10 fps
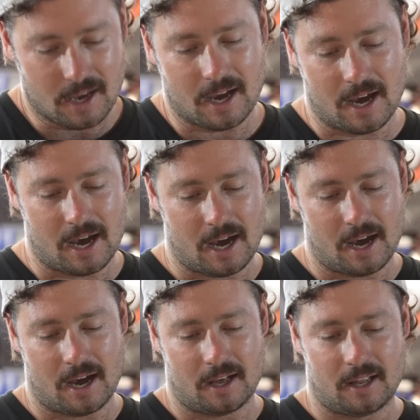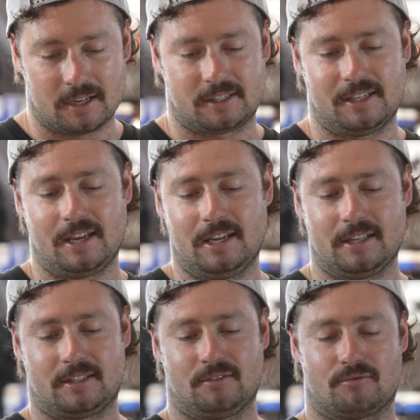Uh, like I said,
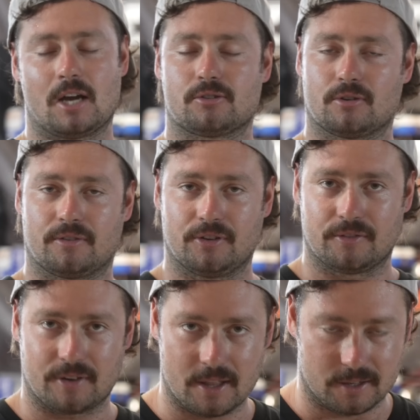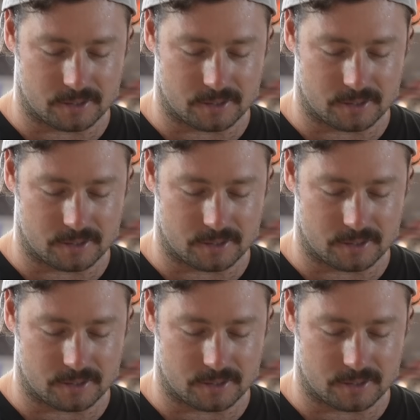it rustled a few feathers,